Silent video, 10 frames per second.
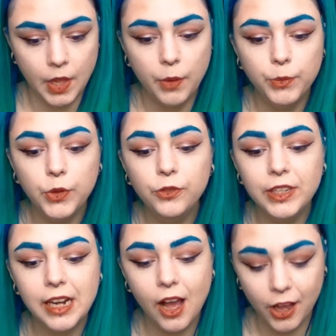
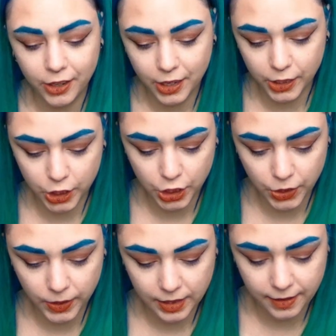Moving on
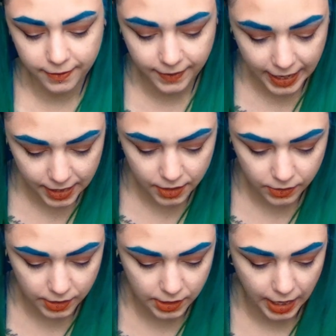to the final
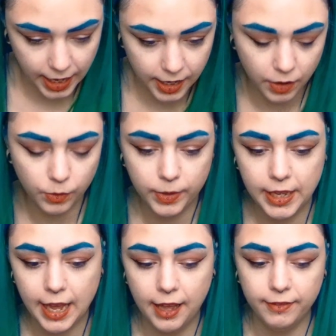stack, we
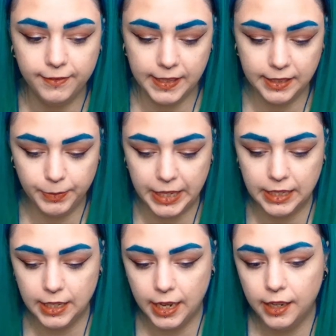have Viz
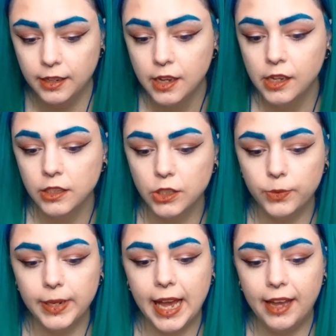Media. So
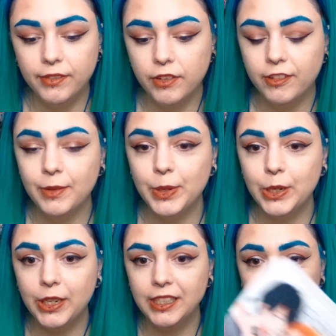we have Rainbow
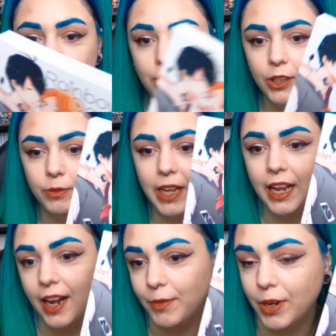Days volume
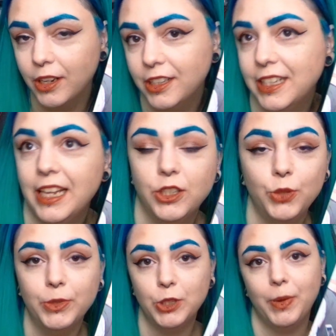9. I'm not going to say too
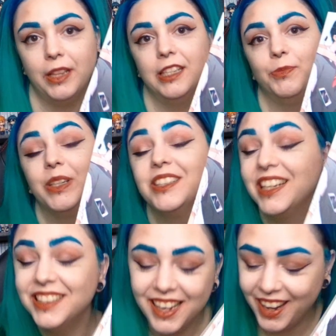much about this because I
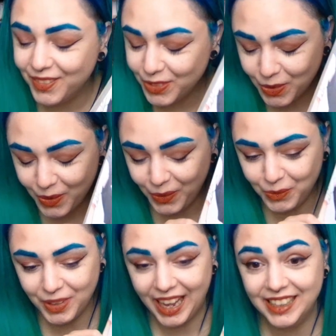still haven't caught
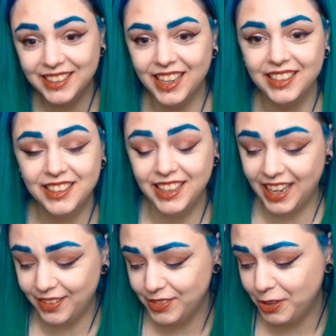up, guys. I still
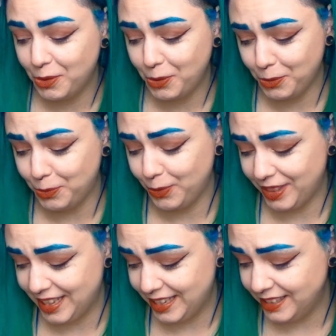haven't caught up
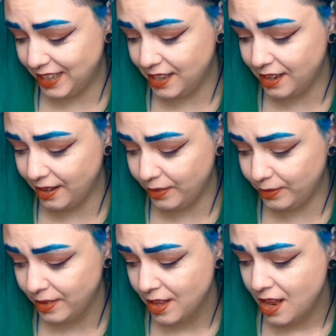with this, I know.
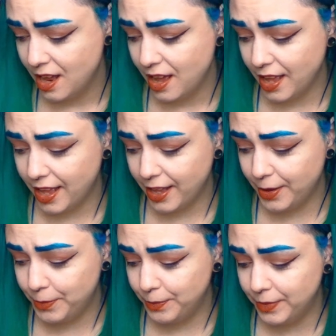
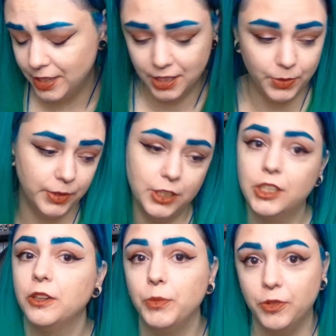So we're just
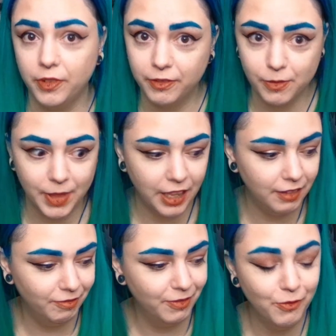going to move on from that.
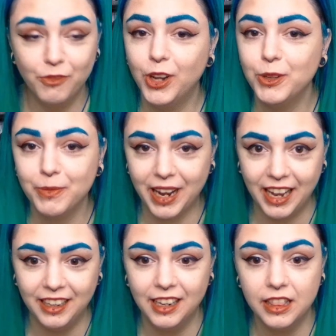Volume
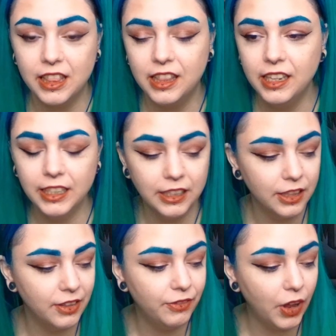9.
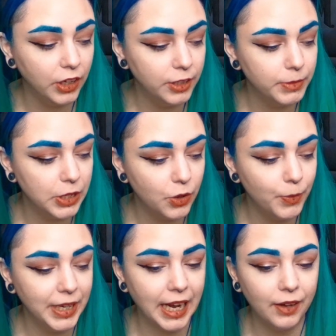The volumes are
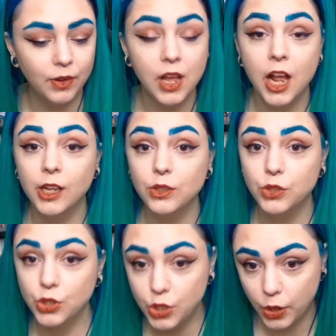coming out
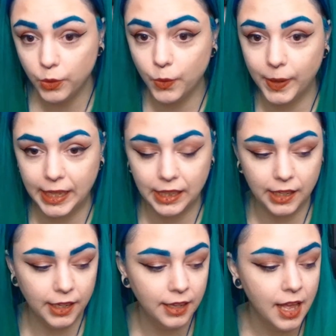so
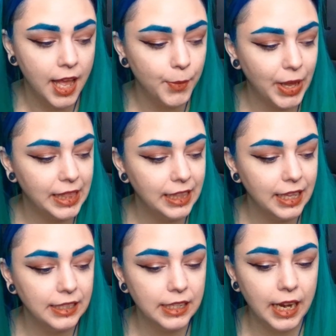quickly, but I think
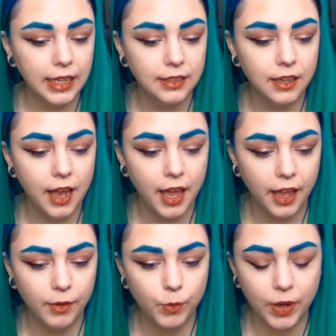that's the last
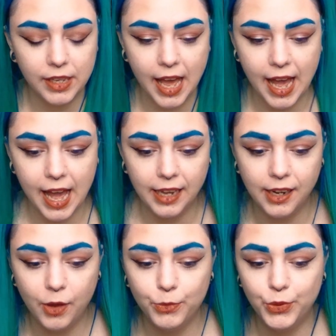one that I had
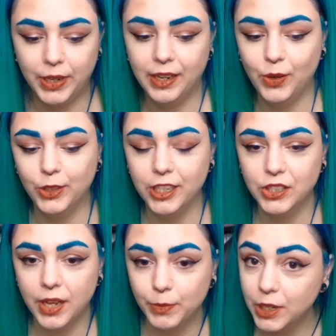on pre-order,
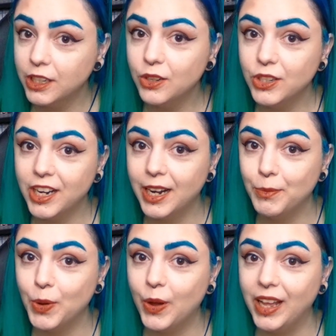so I'm not going to order
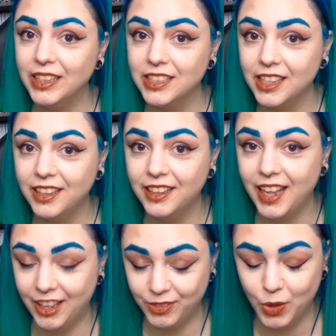anymore until
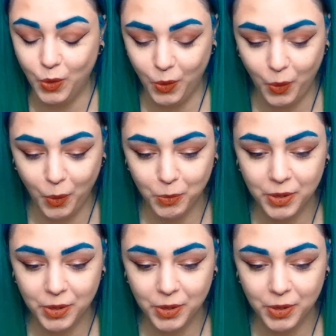I've caught up.